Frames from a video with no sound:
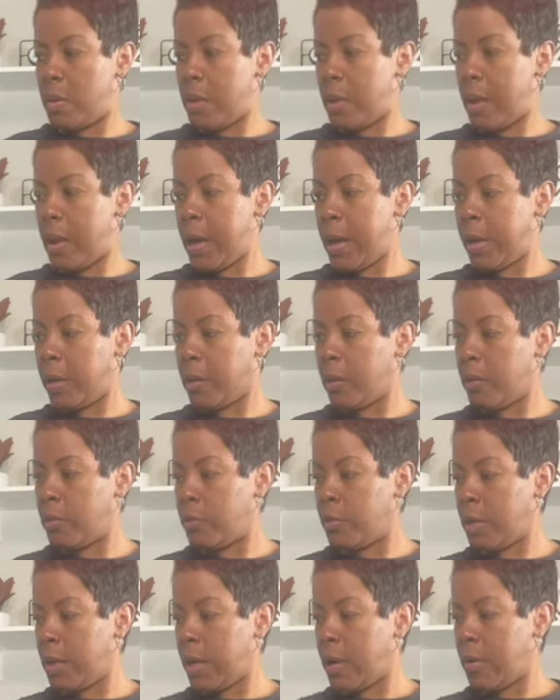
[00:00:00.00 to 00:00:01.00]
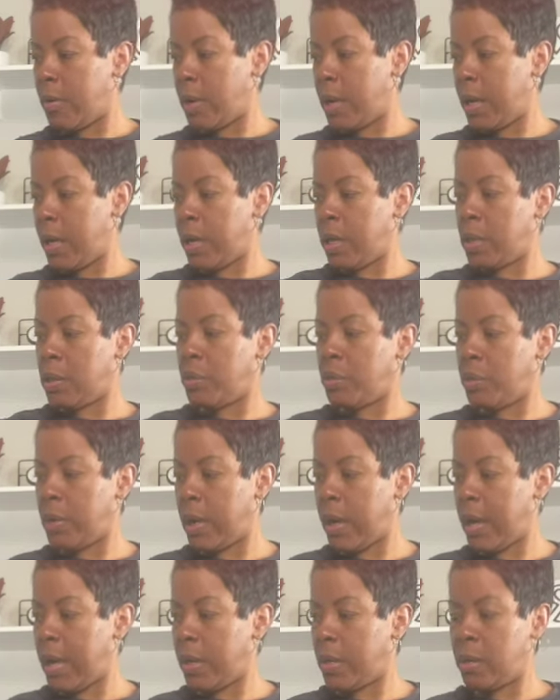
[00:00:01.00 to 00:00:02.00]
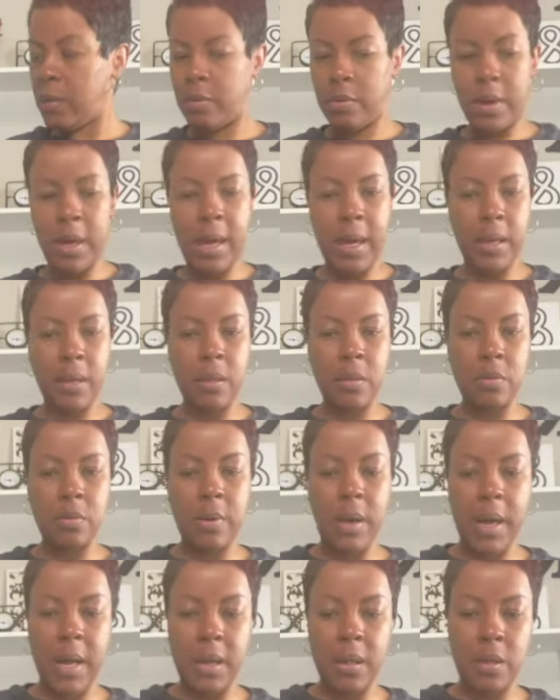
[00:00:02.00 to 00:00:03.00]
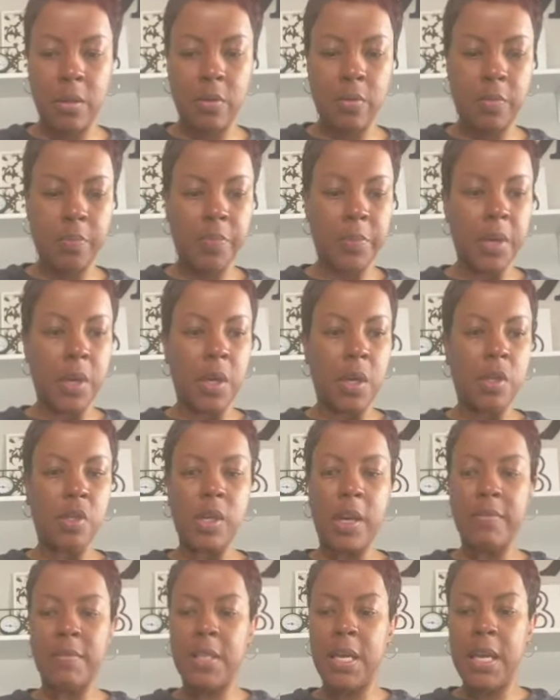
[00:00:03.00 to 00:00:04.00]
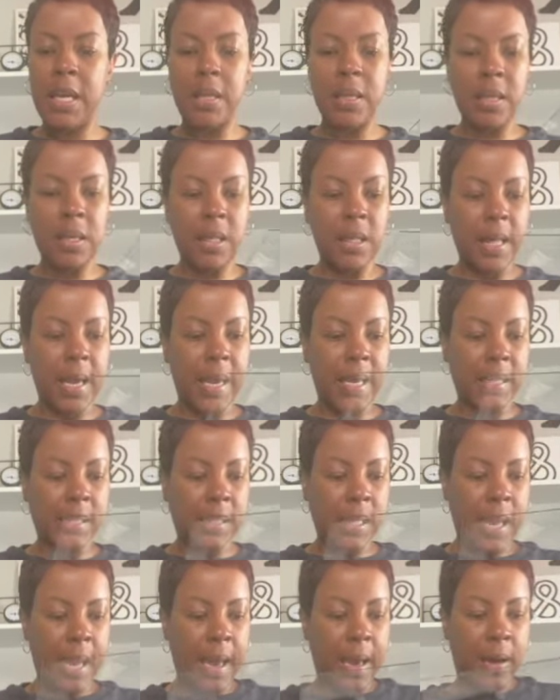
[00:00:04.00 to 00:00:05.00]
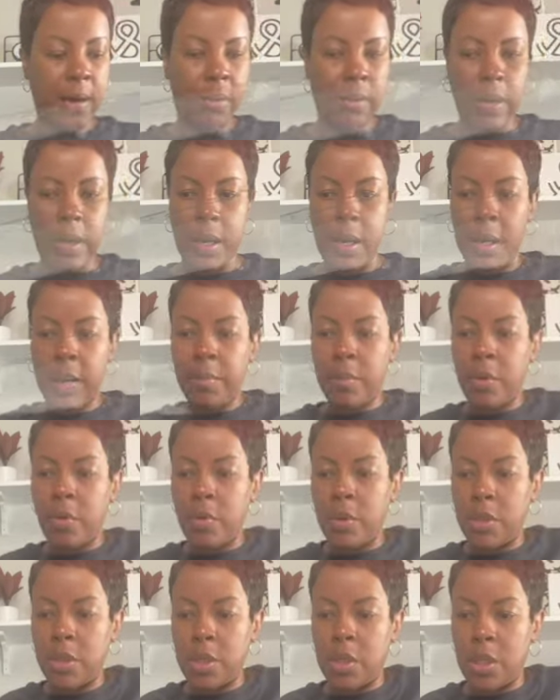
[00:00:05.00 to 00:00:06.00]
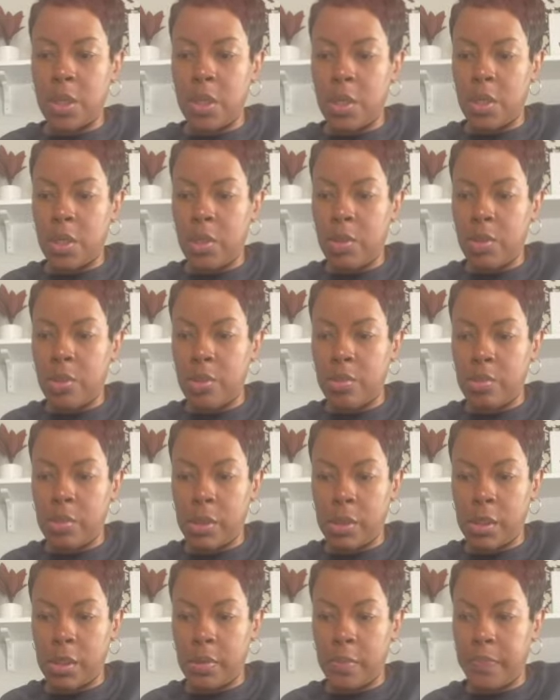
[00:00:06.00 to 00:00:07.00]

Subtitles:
Hot glue, y'all. Hot glue, hot glue, hot glue, hot glue. So I've taken the glass out, and I'm going to use